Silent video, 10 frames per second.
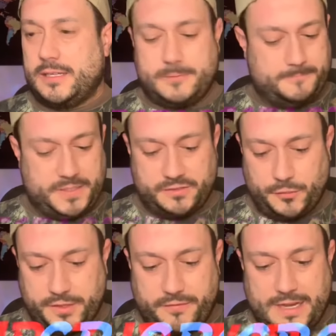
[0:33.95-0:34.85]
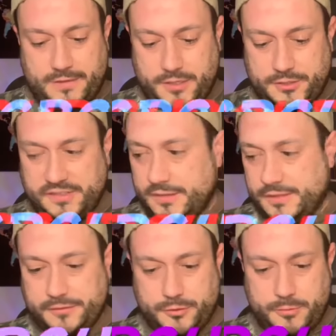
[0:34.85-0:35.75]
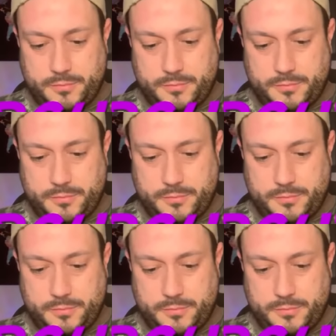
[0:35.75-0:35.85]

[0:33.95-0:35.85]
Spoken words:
there's only five countries in this group.